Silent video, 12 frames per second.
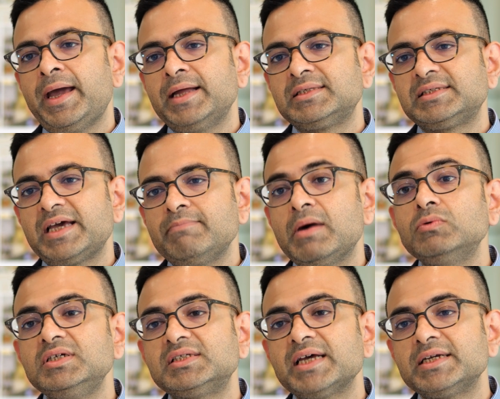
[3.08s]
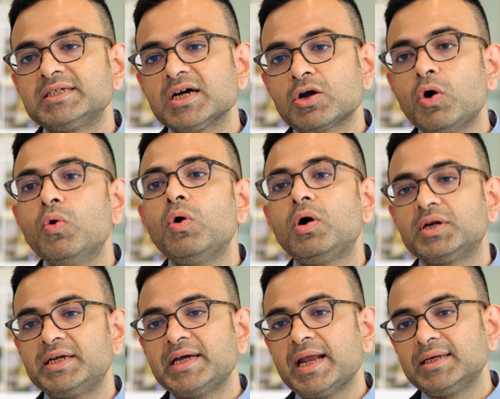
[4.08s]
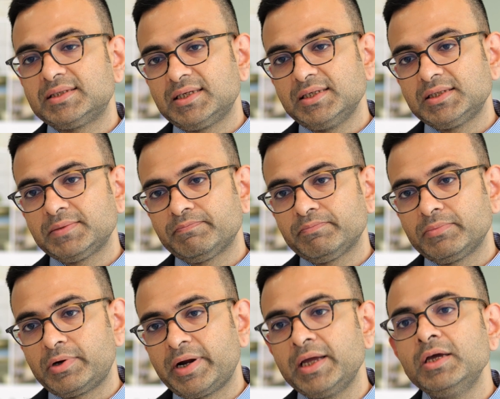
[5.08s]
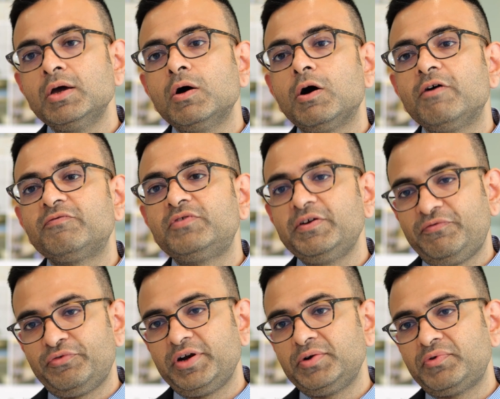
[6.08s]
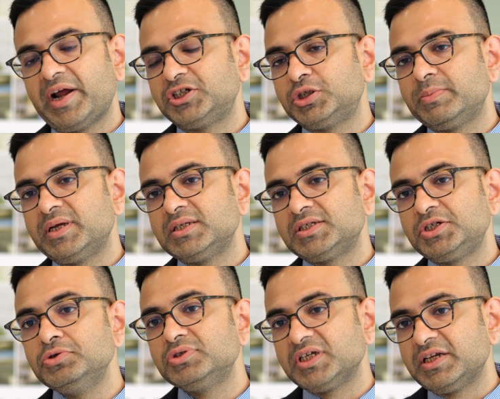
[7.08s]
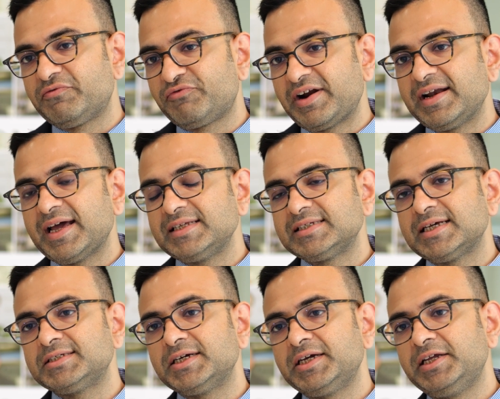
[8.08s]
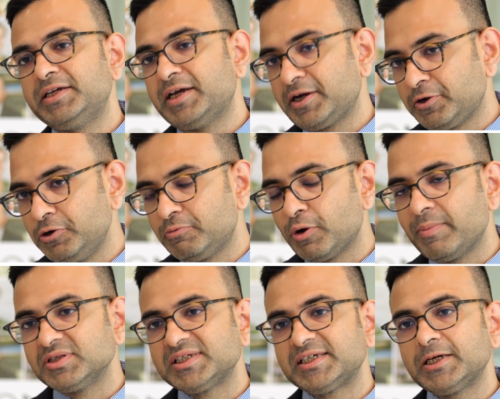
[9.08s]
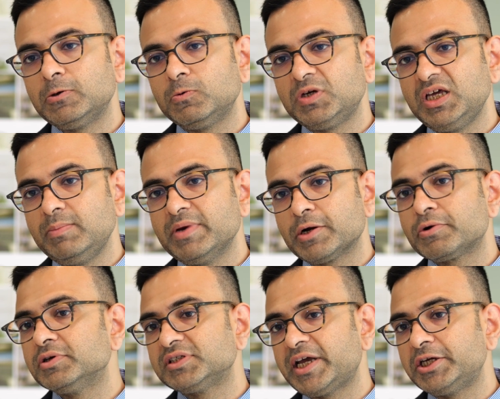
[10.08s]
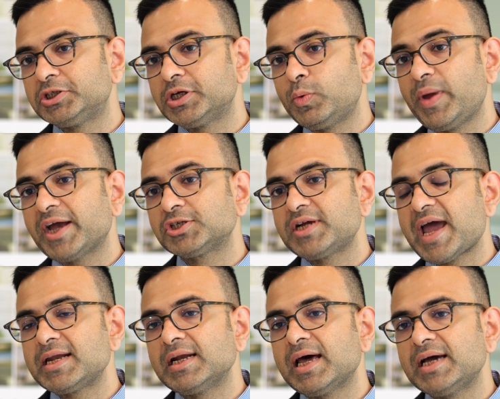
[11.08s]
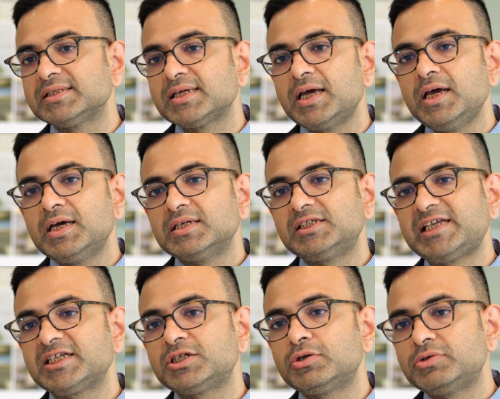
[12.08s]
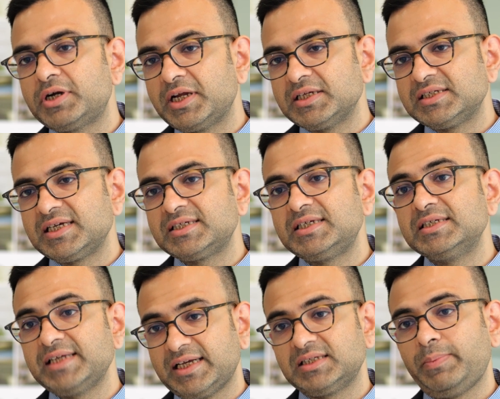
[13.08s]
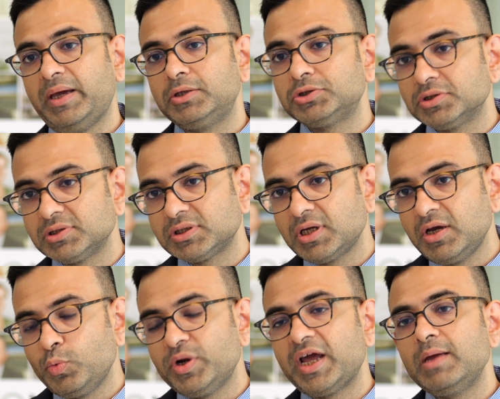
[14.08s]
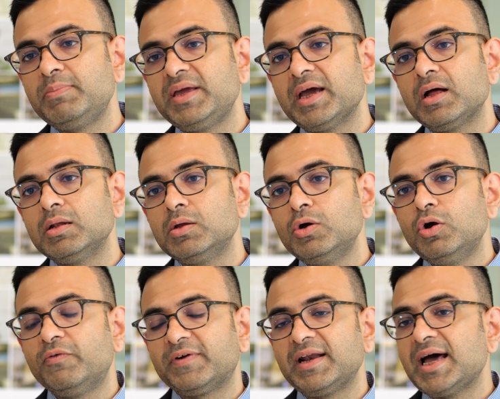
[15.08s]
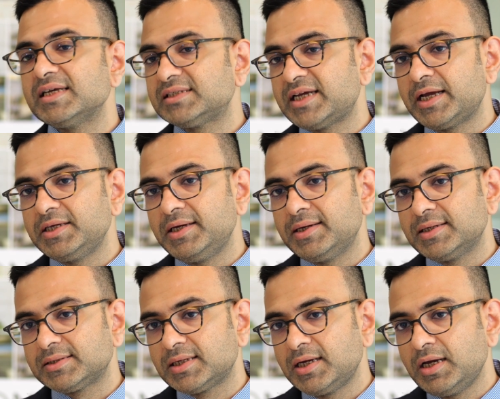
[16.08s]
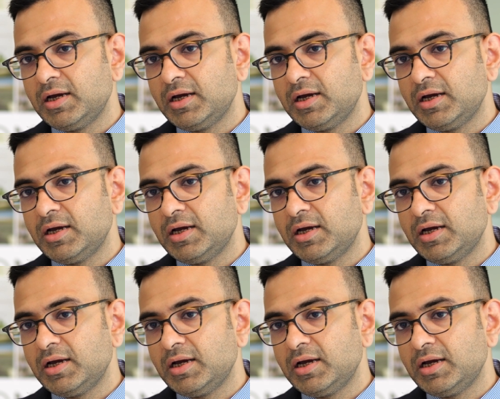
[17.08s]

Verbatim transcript: It's a multi-center cohort analysis right, of different regimens used in the frontline setting in acute promyelocytic leukemia across Asia. We actually analyzed 666 patients with APL over the last 10 years